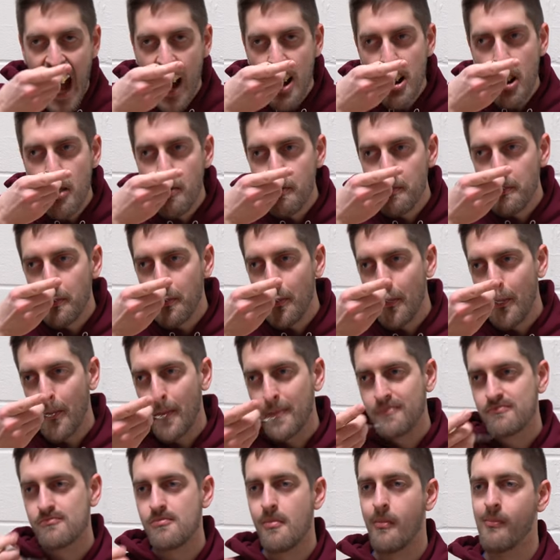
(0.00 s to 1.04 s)
wow.
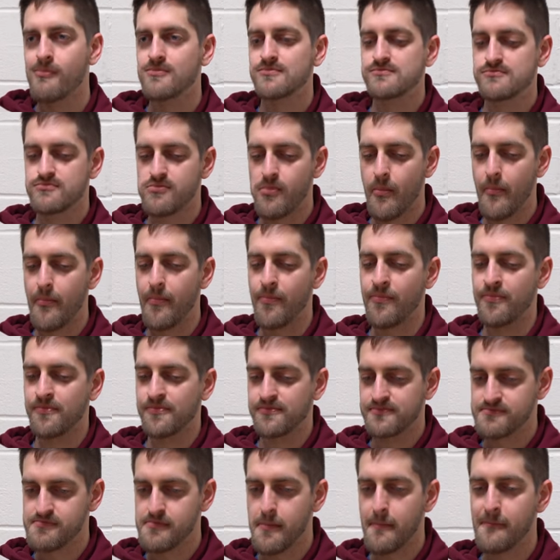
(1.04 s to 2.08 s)

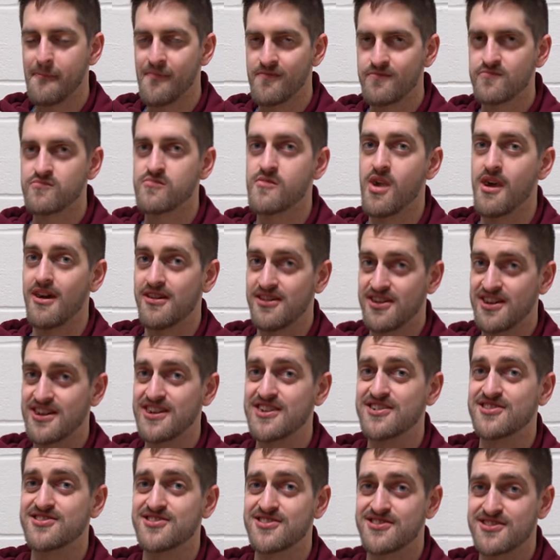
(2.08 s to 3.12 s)
Mmm. It
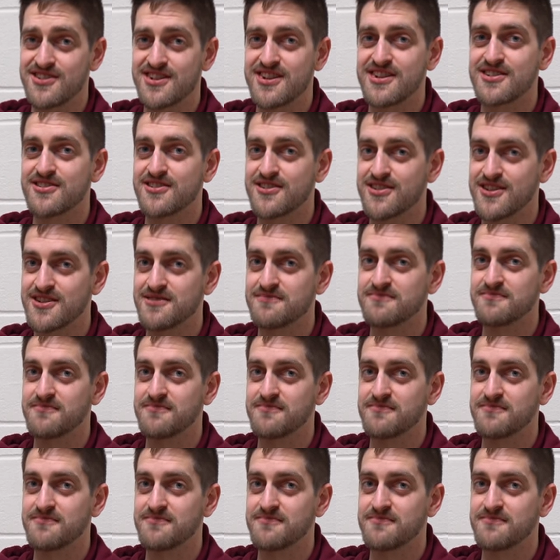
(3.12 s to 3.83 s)
is indeed good.